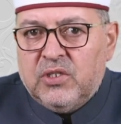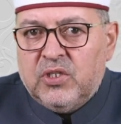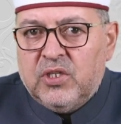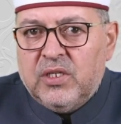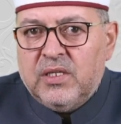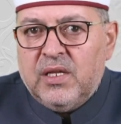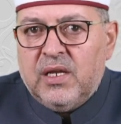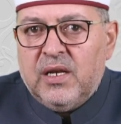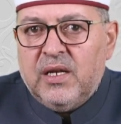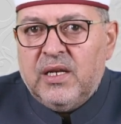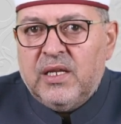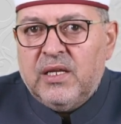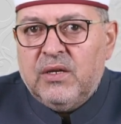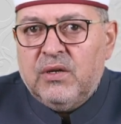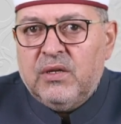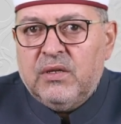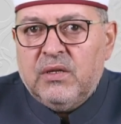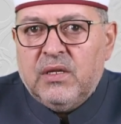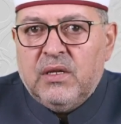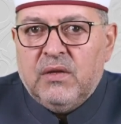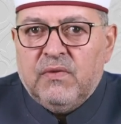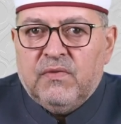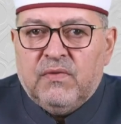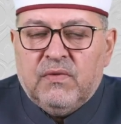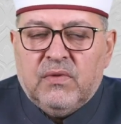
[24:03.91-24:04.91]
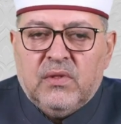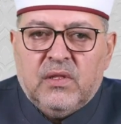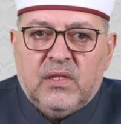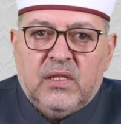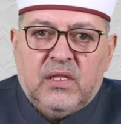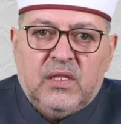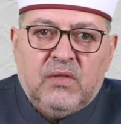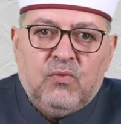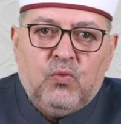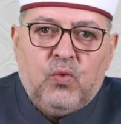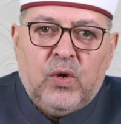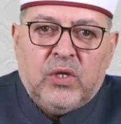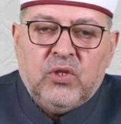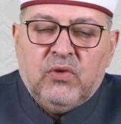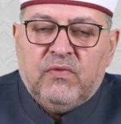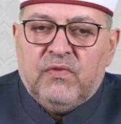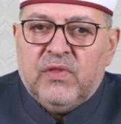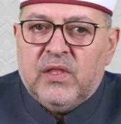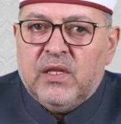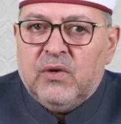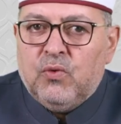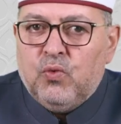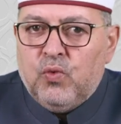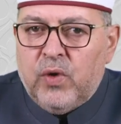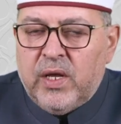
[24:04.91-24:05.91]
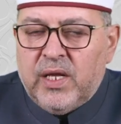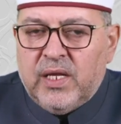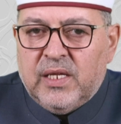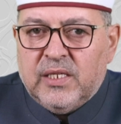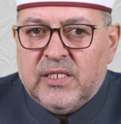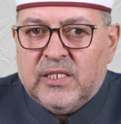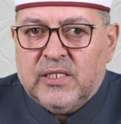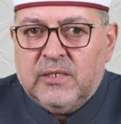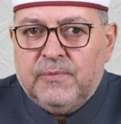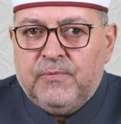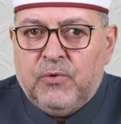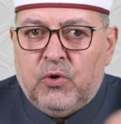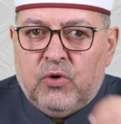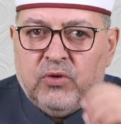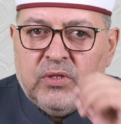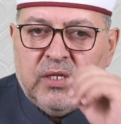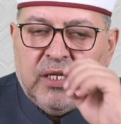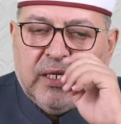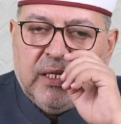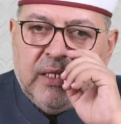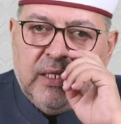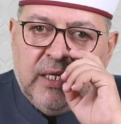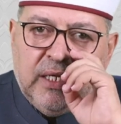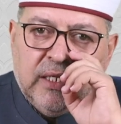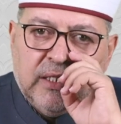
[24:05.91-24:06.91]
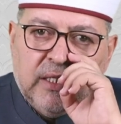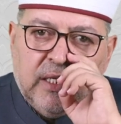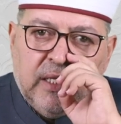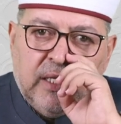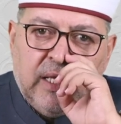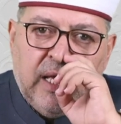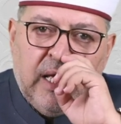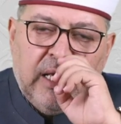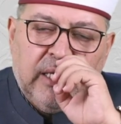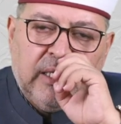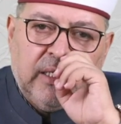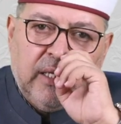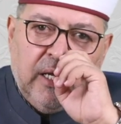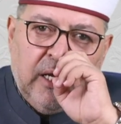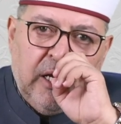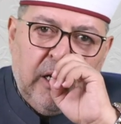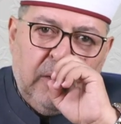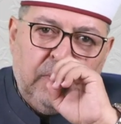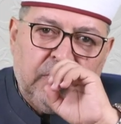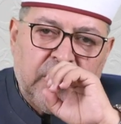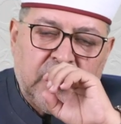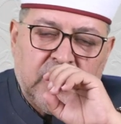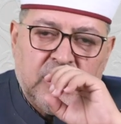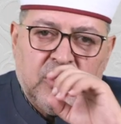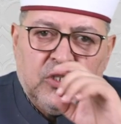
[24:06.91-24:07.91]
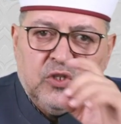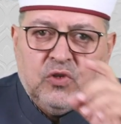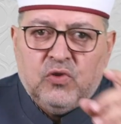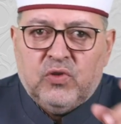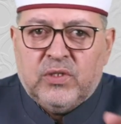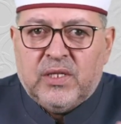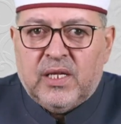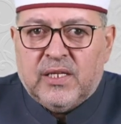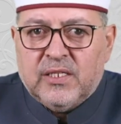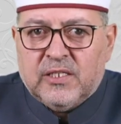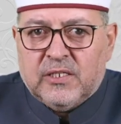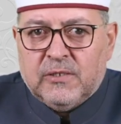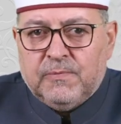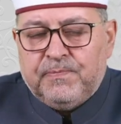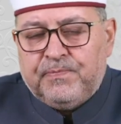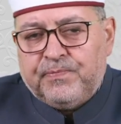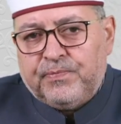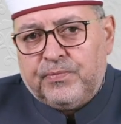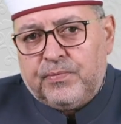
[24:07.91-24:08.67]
Generally, one of the ways or techniques that helps students